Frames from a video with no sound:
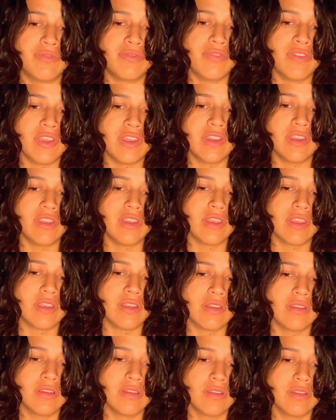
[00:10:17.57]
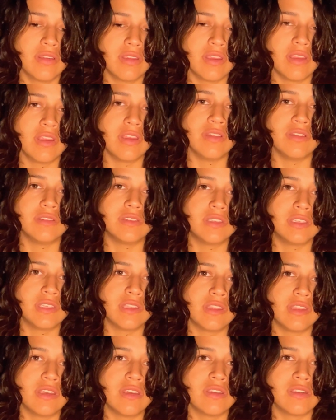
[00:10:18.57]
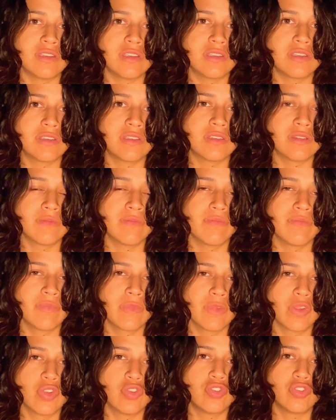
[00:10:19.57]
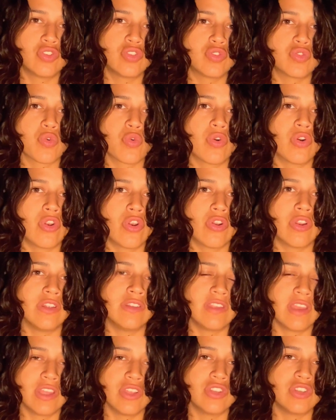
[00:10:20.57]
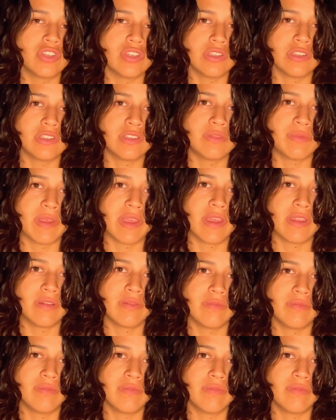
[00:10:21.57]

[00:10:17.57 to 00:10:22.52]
feeding into this shorter attention span